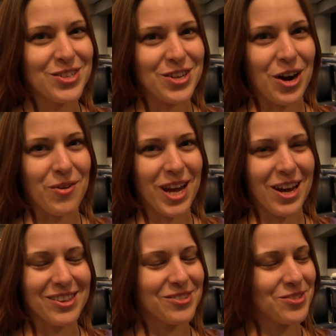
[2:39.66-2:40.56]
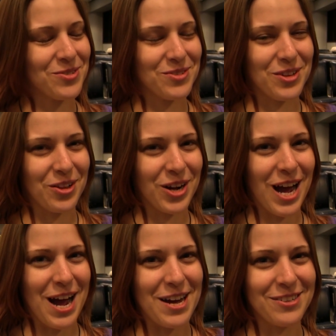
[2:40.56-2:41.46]
Sorry, we can't. It's another
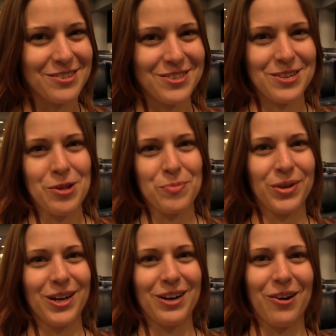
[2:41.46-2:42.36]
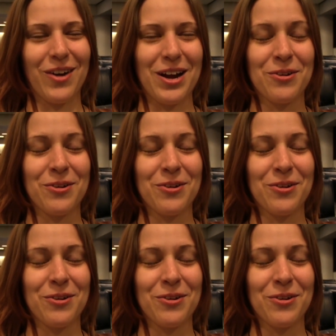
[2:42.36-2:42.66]
guy. It's another plane in our way.